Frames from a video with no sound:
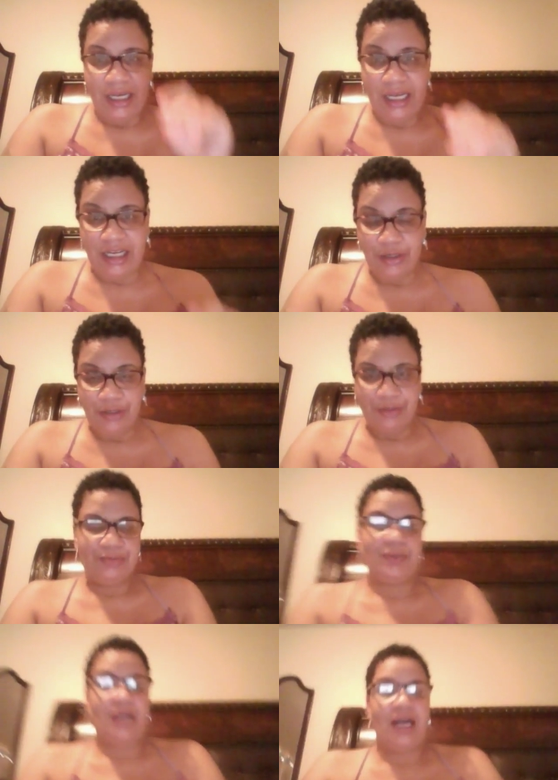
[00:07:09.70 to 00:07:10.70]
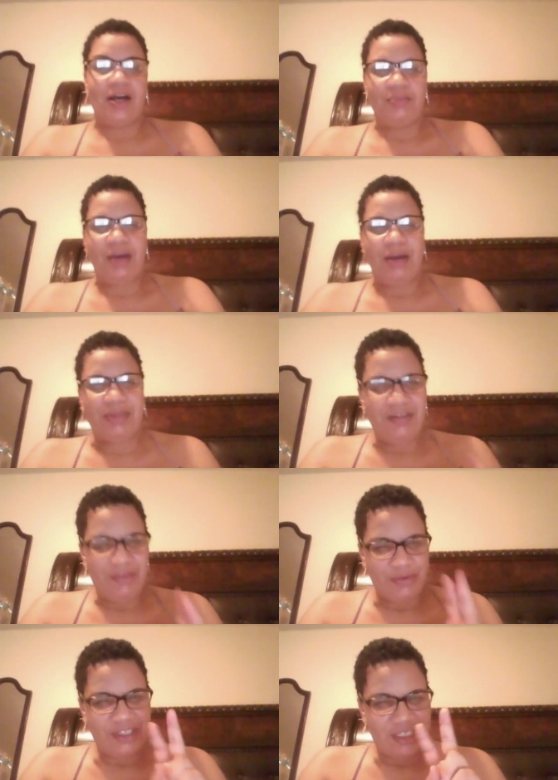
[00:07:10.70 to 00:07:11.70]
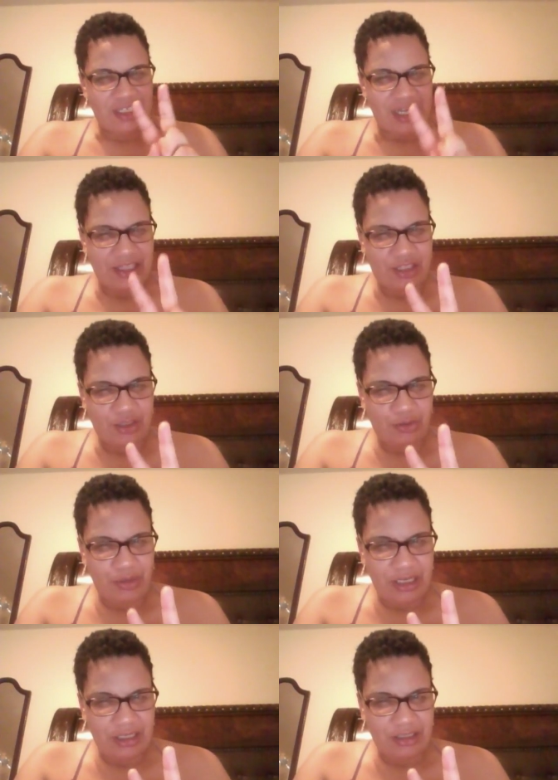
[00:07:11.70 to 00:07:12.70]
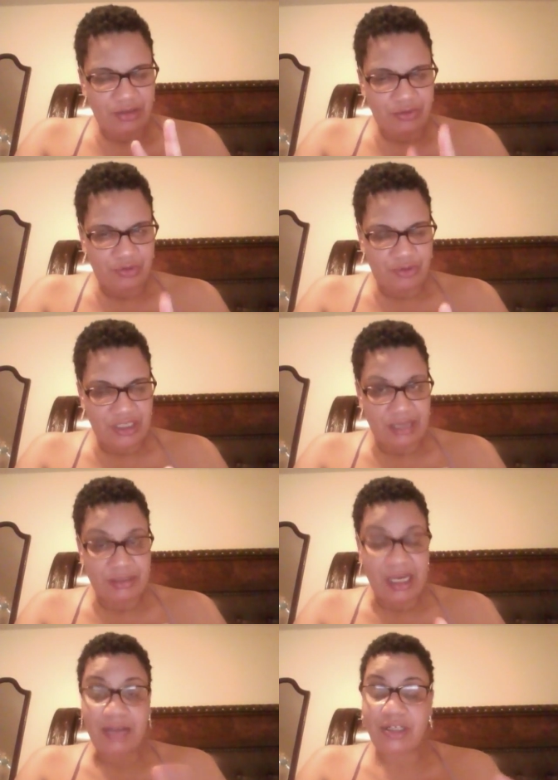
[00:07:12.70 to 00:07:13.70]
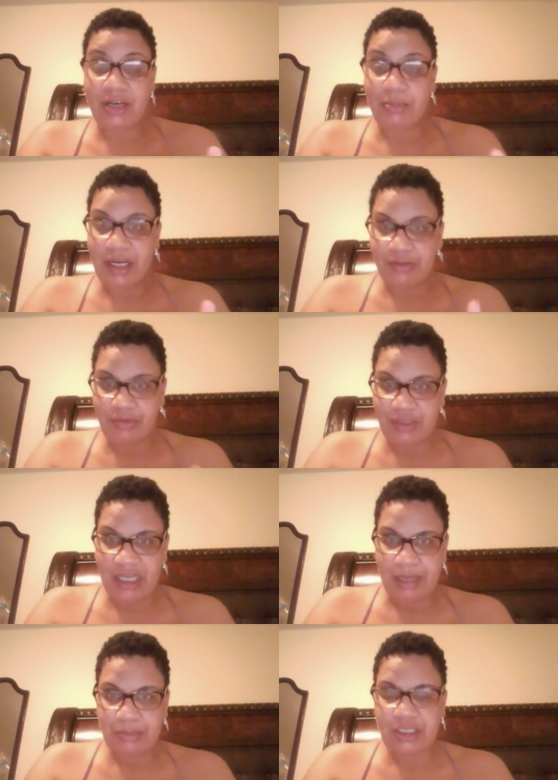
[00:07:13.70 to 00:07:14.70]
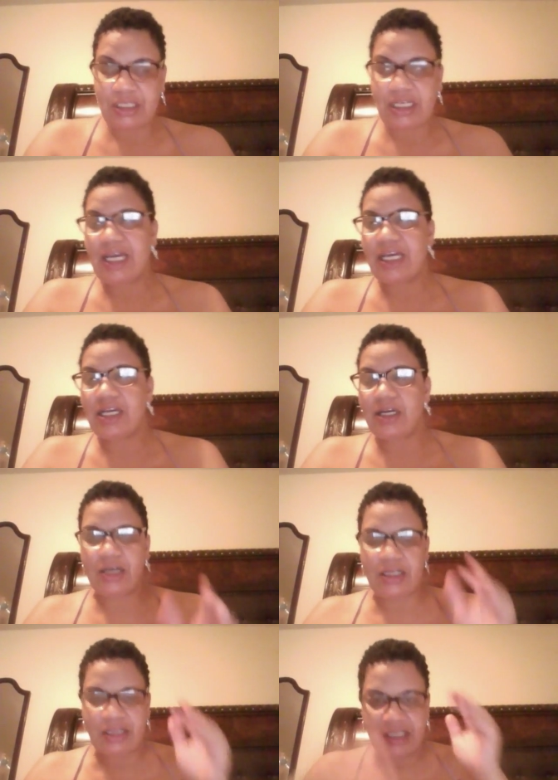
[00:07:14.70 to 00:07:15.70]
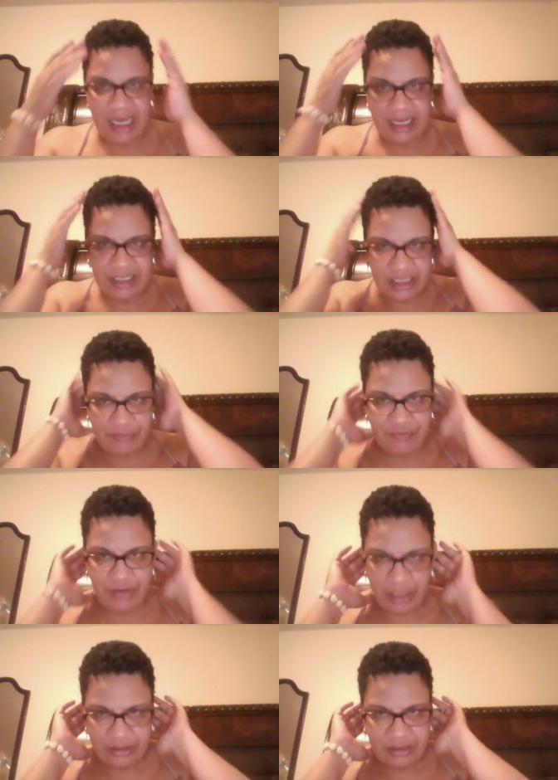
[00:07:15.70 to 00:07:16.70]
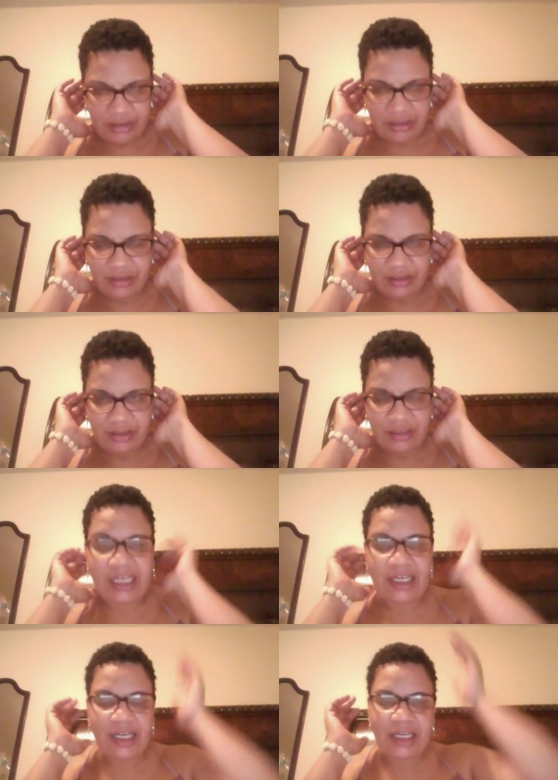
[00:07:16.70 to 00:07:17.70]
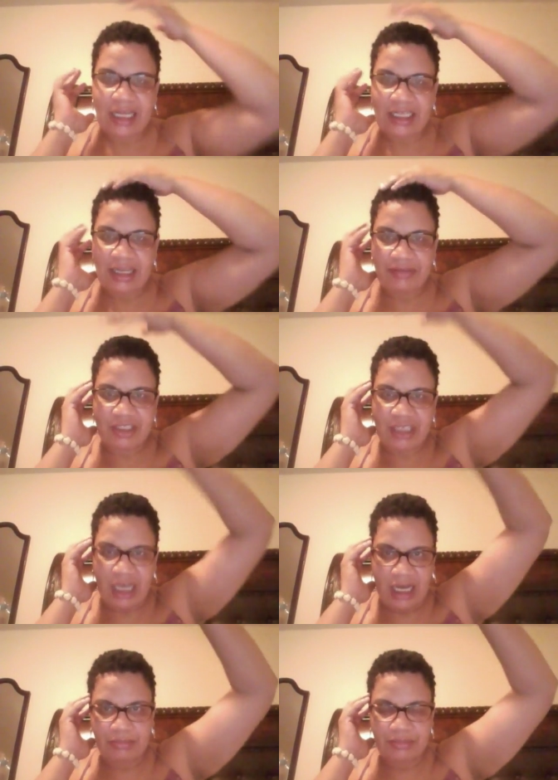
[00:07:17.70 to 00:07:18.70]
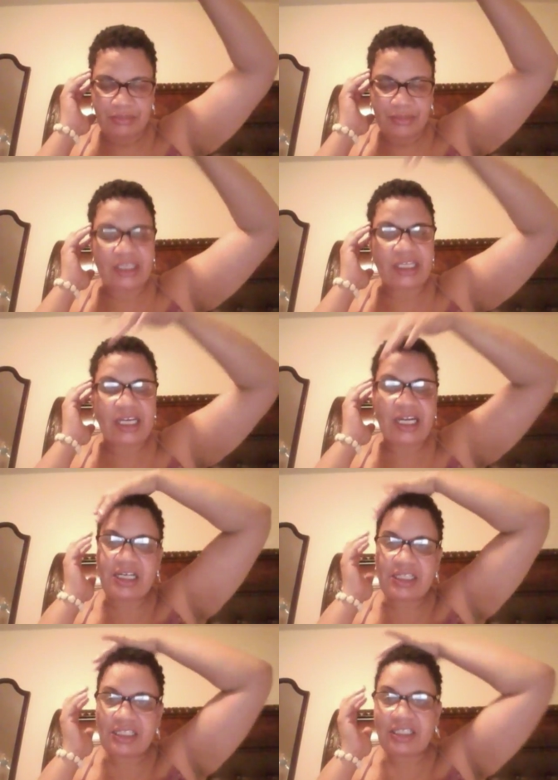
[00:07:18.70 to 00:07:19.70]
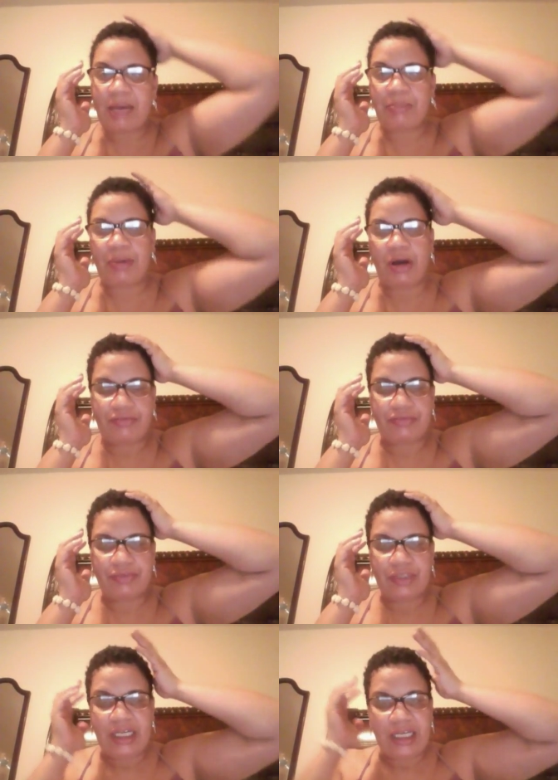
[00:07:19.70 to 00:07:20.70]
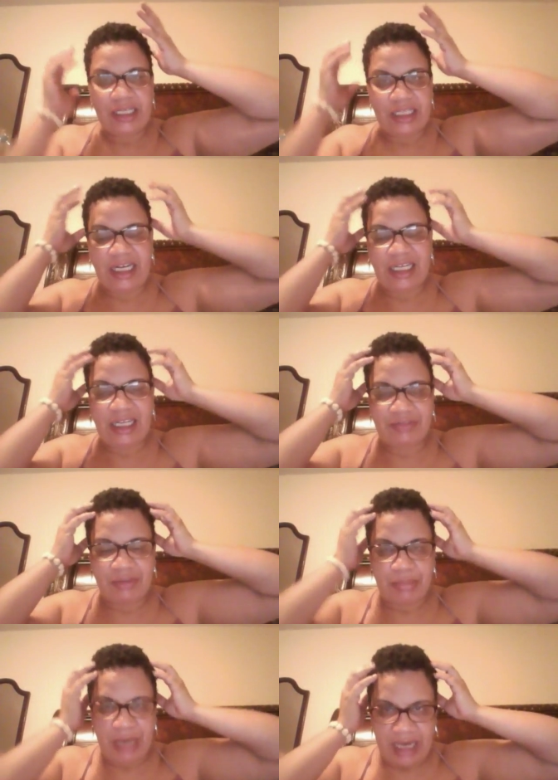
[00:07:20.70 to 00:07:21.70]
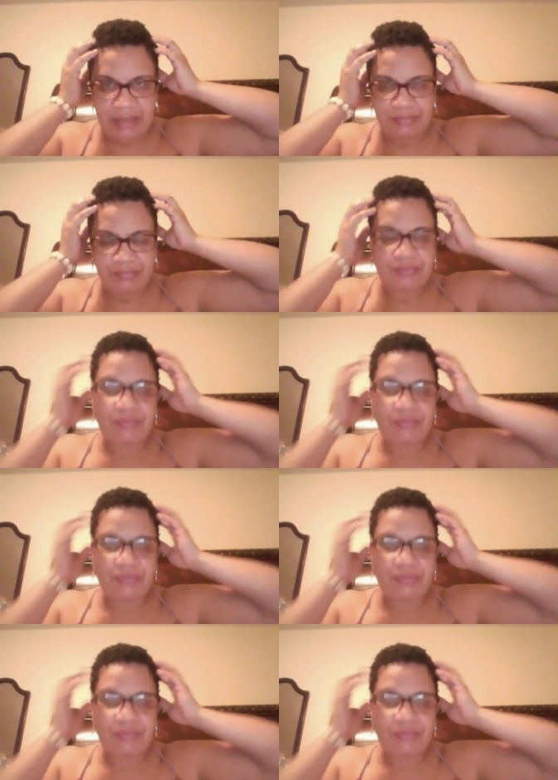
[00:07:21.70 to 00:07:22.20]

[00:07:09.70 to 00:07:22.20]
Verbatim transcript: Anywho, um, I believe it was just like twice, no, three times. I actually cut my hair three times because I had cut the sides off first, then I left the top, and then I cut the top off, and then I left the bottom.